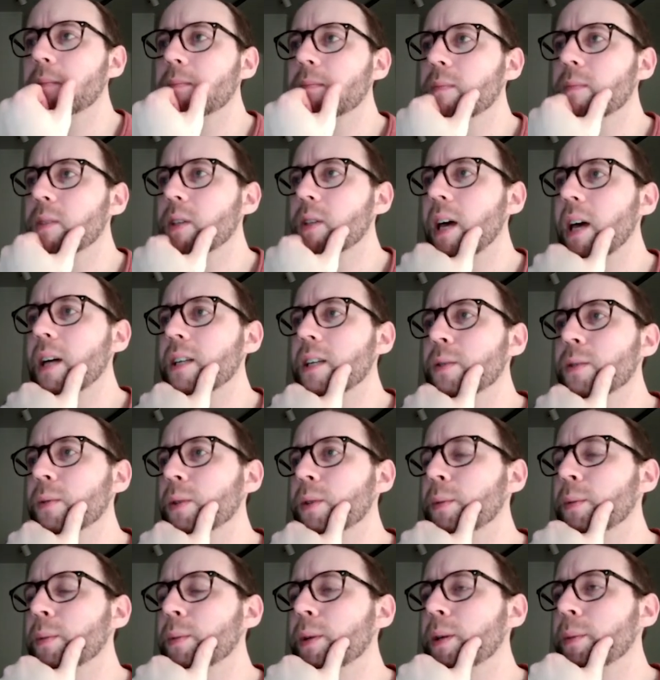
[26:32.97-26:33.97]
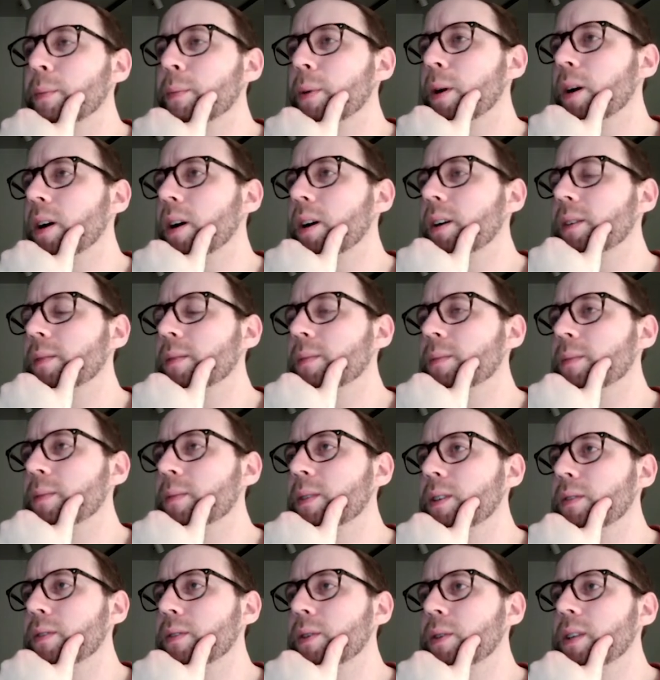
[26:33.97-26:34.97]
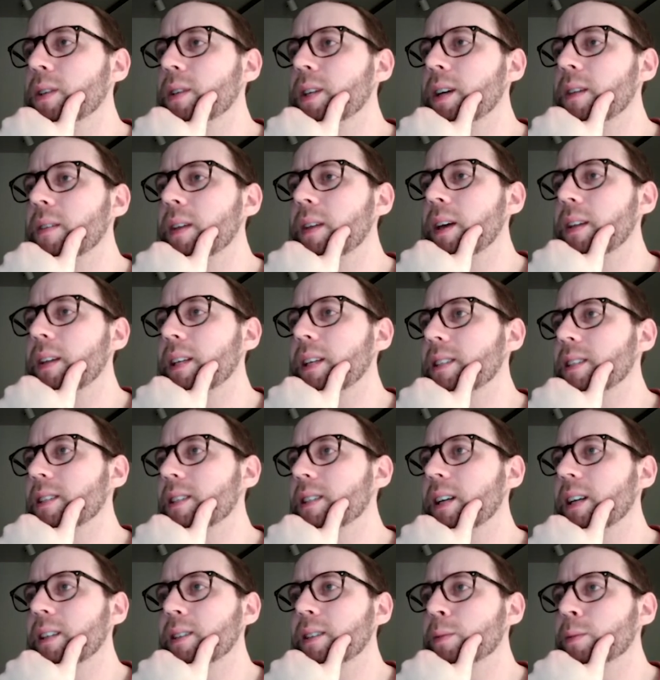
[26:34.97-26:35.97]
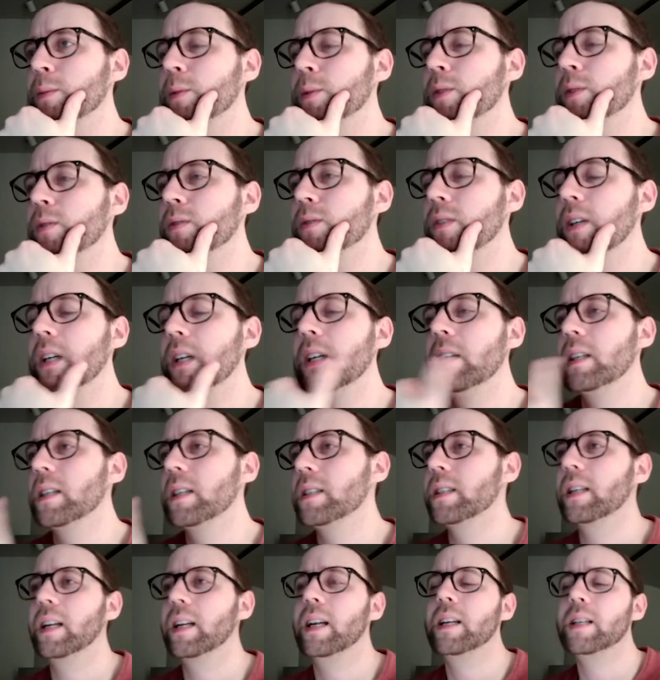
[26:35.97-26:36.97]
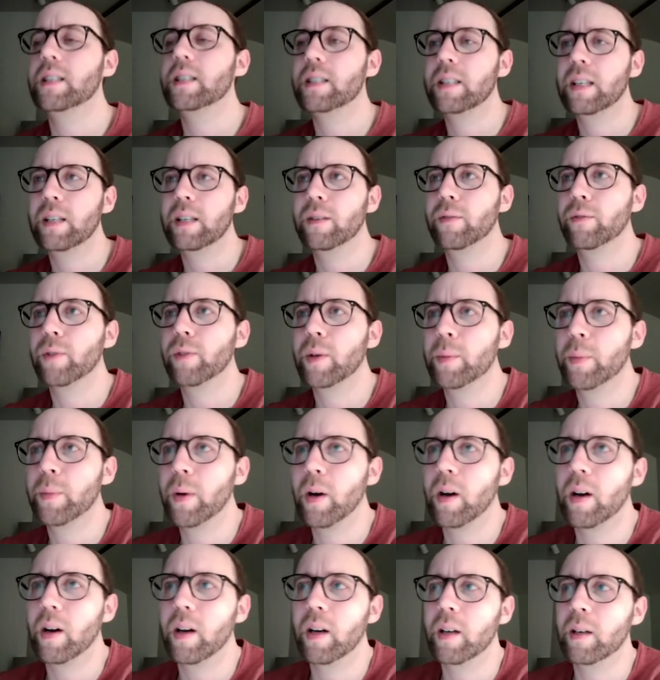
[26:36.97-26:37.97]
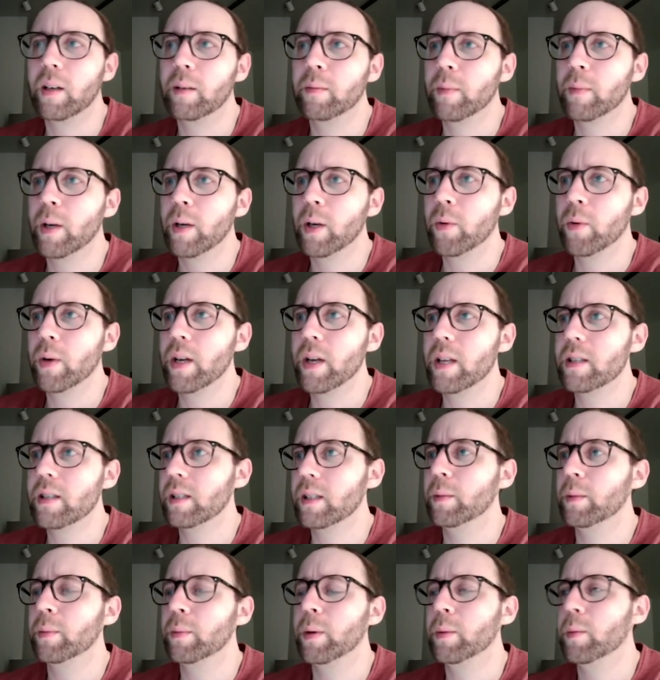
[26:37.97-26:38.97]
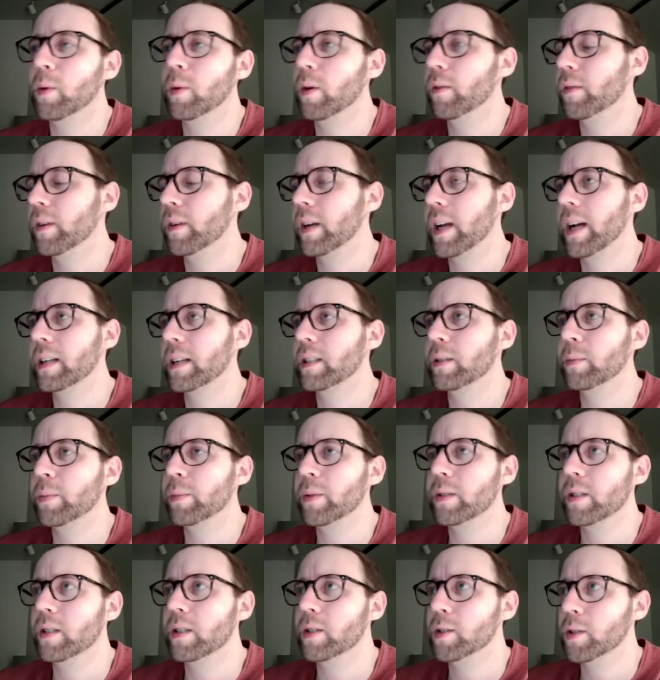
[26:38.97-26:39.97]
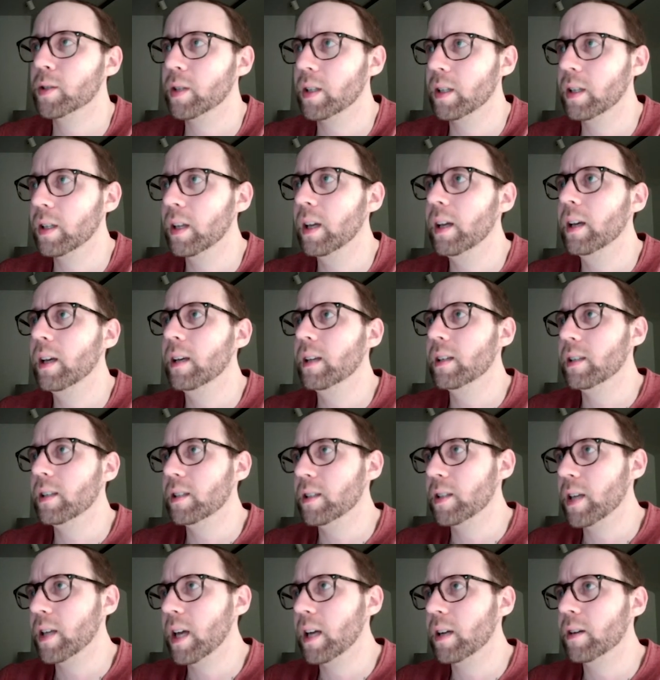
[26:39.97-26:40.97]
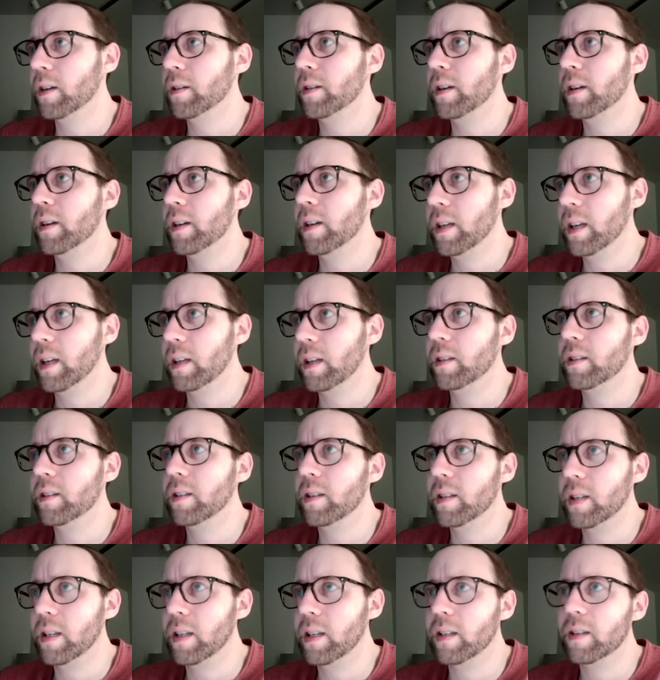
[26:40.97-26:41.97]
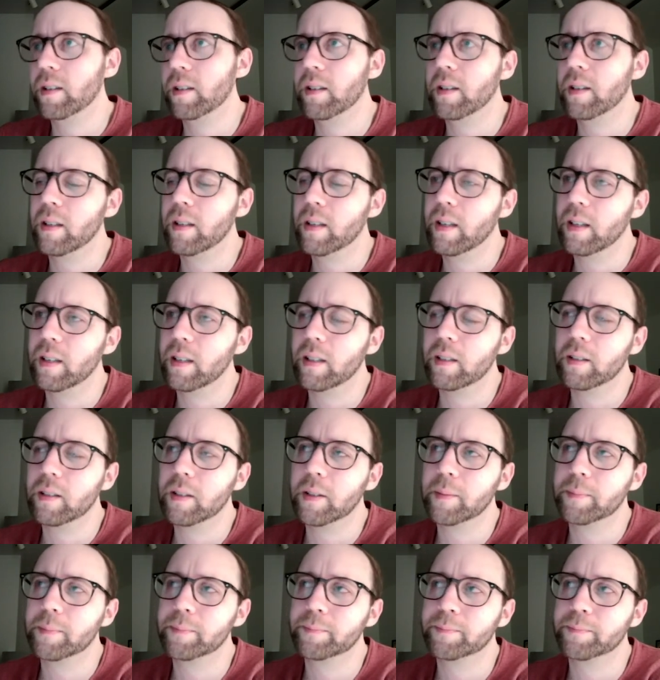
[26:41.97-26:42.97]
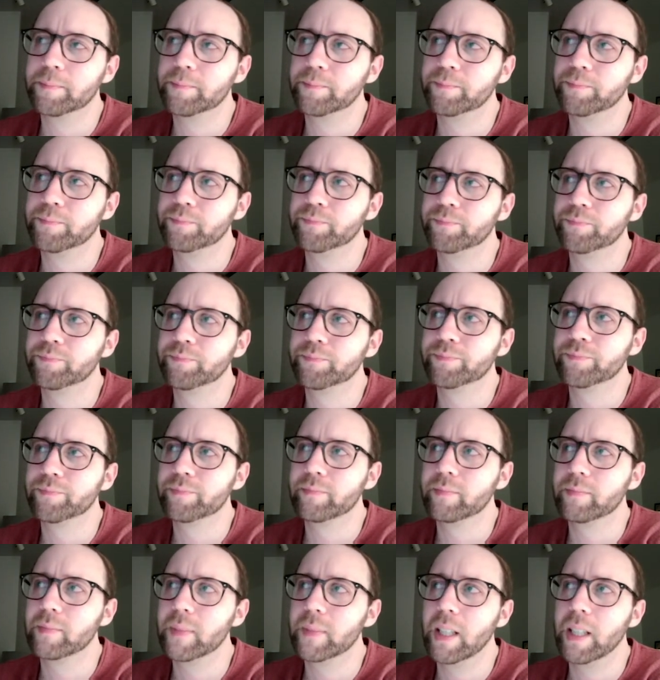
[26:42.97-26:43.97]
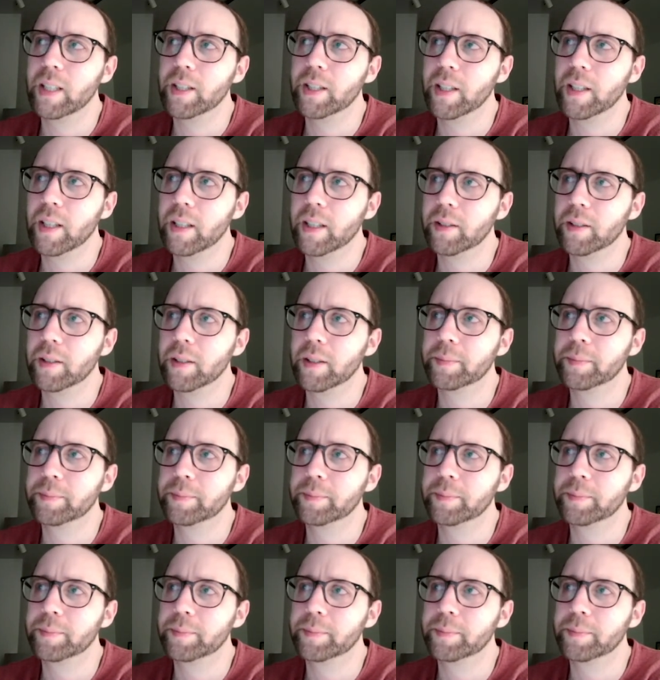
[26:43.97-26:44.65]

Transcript: So that just would have been a pawn if you'd done that. That's not the move, because then I just get a free pawn. My queen's in a bit more of an active position. Can't go there, can't go there, can't go there, you can't go there. And you can't go there.